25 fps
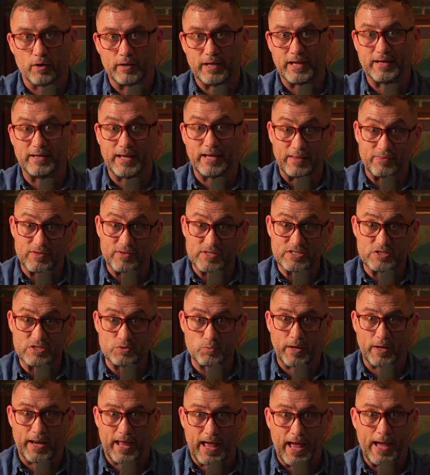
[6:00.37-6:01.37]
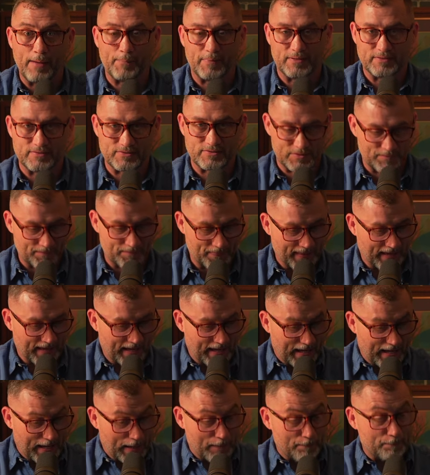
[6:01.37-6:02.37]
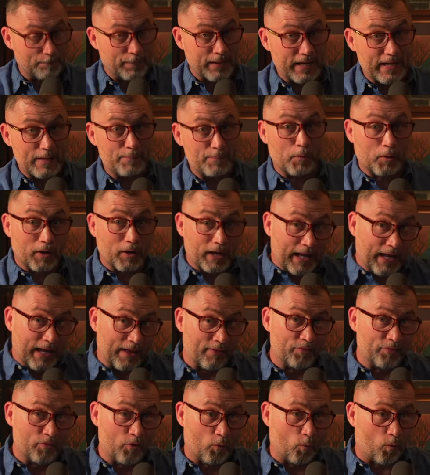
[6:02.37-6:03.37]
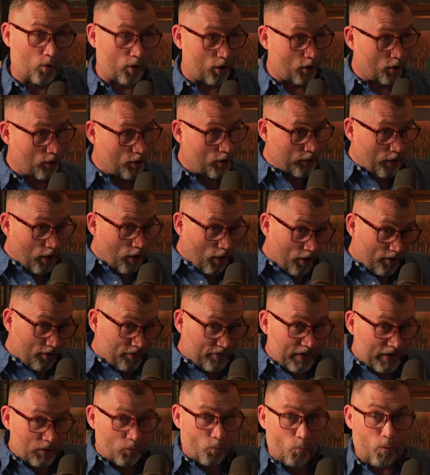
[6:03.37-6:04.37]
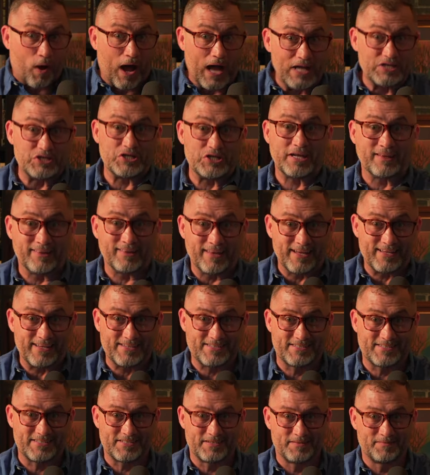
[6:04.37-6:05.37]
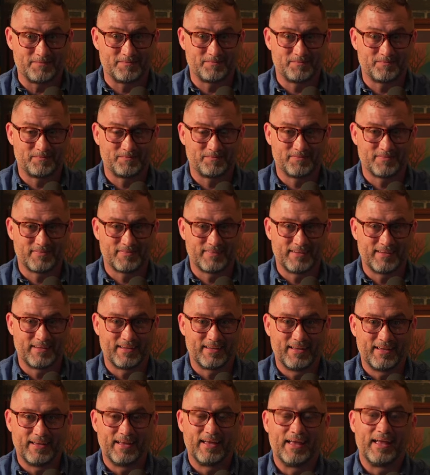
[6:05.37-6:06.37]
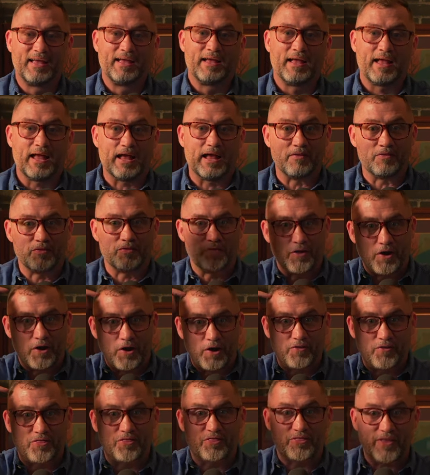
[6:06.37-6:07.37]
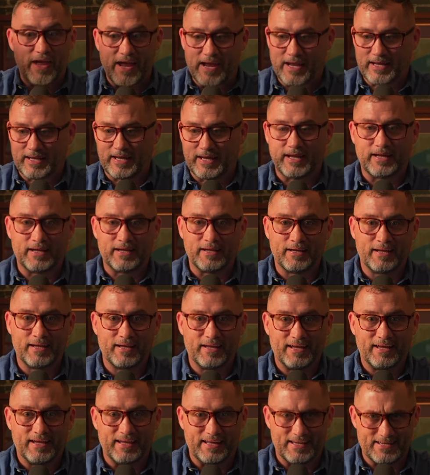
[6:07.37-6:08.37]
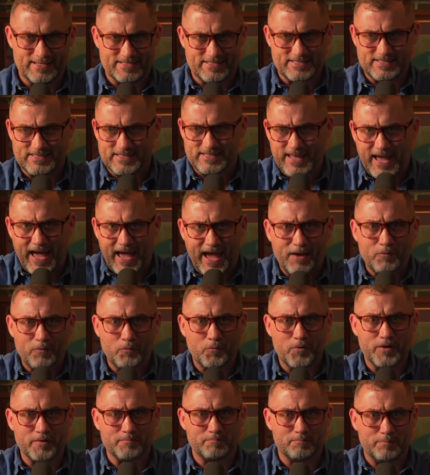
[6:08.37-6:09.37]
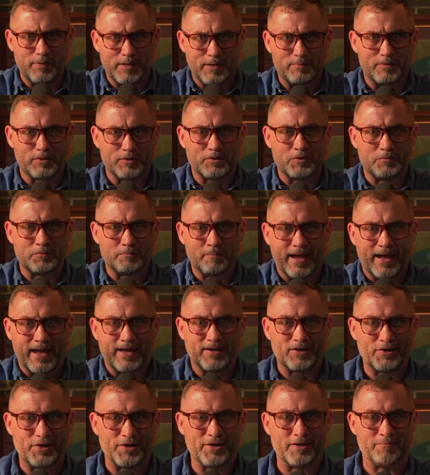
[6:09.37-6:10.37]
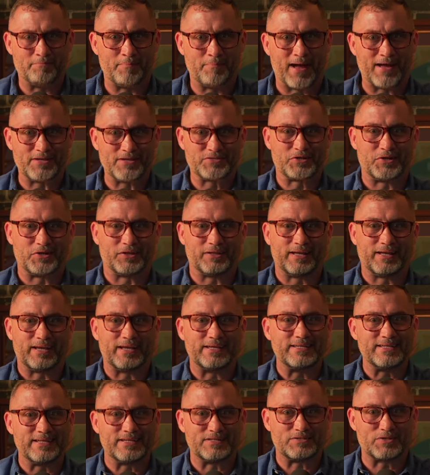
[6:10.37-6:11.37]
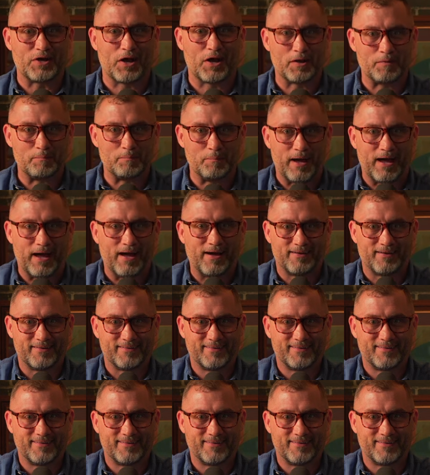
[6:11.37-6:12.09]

And, and this is what happens people in the world are then watching this and they're thinking is that what biblical manhood and masculinity is all about?